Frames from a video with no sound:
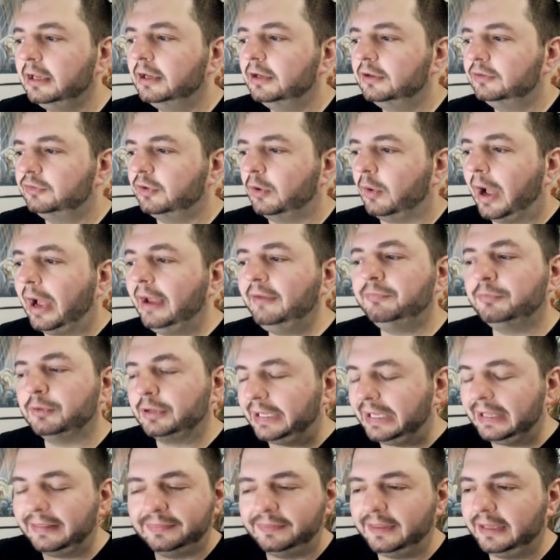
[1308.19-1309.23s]
So I
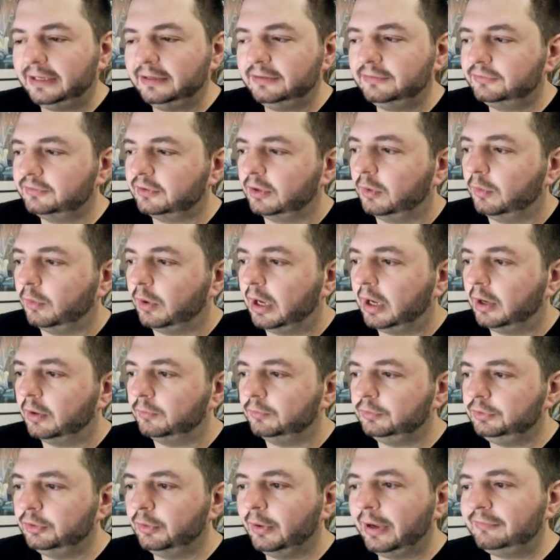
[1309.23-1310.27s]
forget things. So
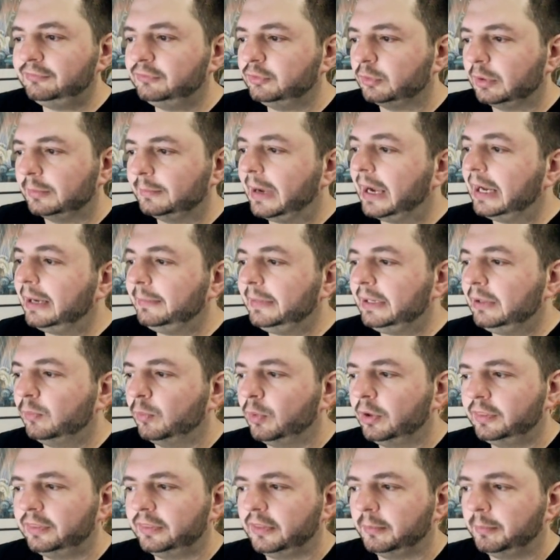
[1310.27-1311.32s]
you'll have to remind me
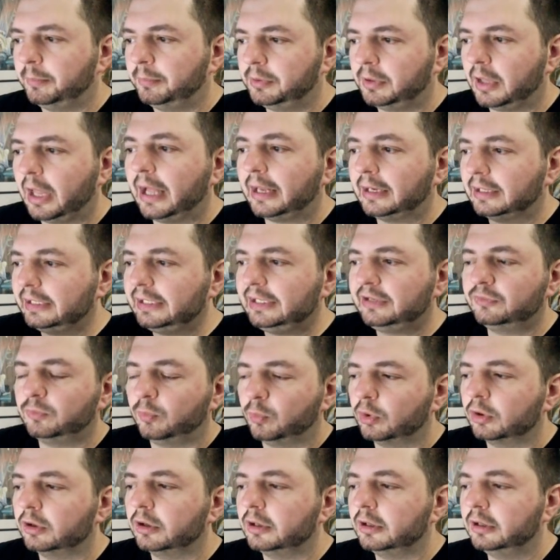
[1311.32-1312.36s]
what the plot leaks
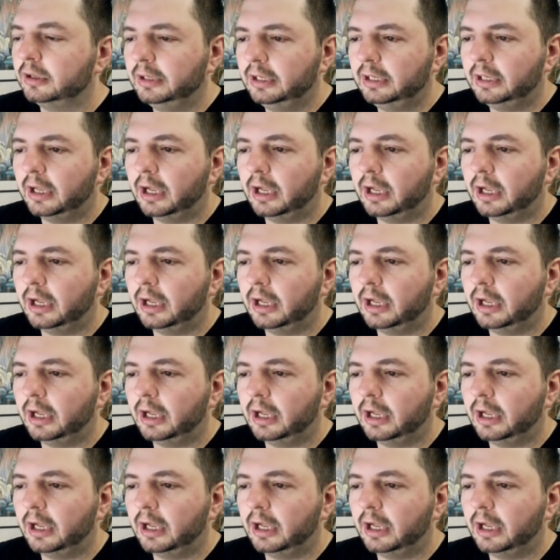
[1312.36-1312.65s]
were.